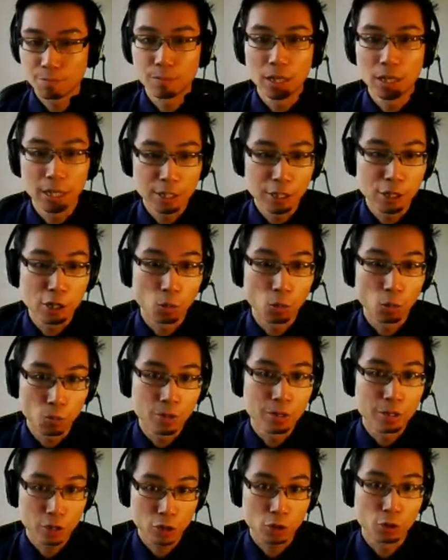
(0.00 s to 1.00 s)
you know,
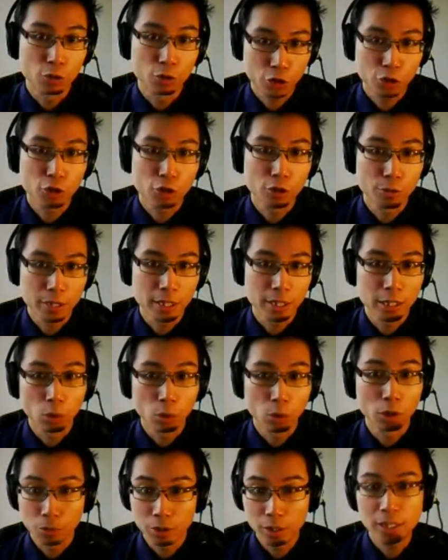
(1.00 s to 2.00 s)
the search terms that you want
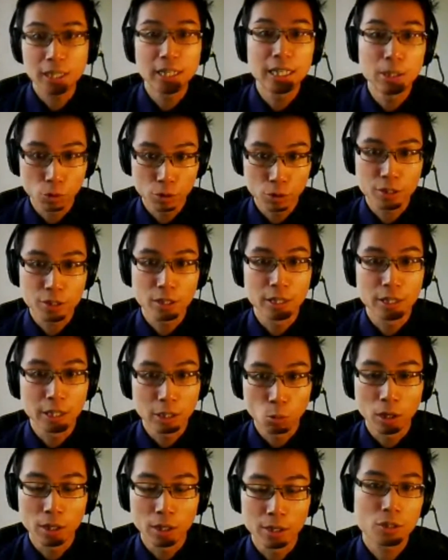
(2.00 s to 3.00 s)
or the keywords that you want.